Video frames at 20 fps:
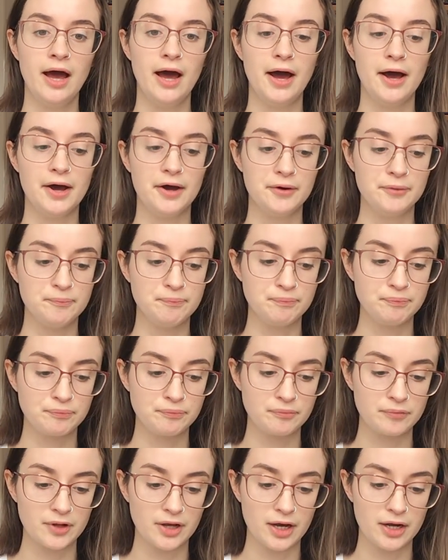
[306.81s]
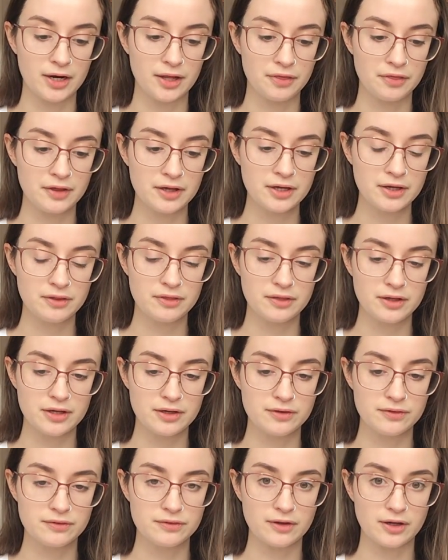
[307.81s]
And I think
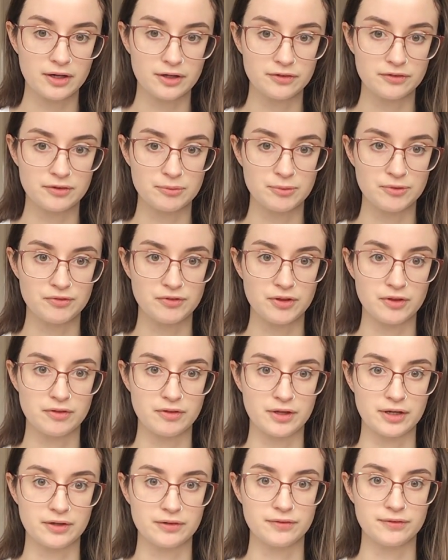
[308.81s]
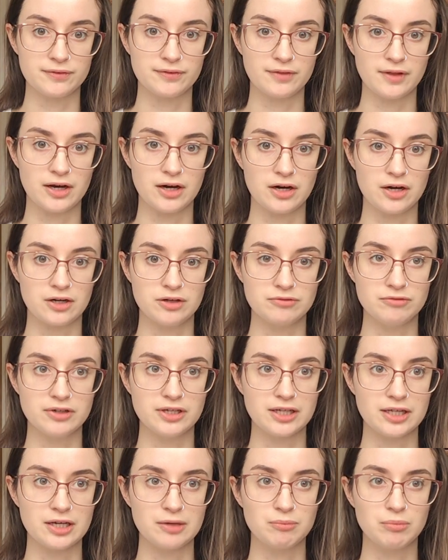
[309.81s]
these are some of the things that are
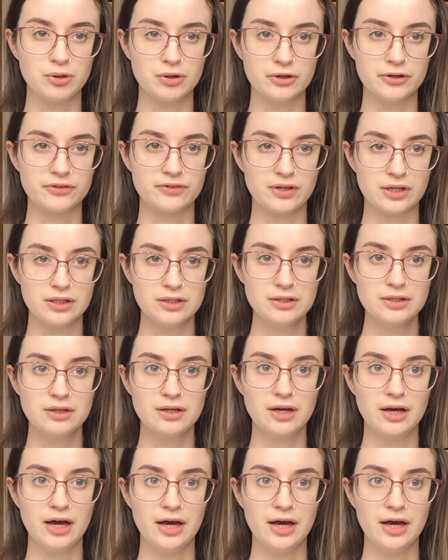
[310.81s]
really important.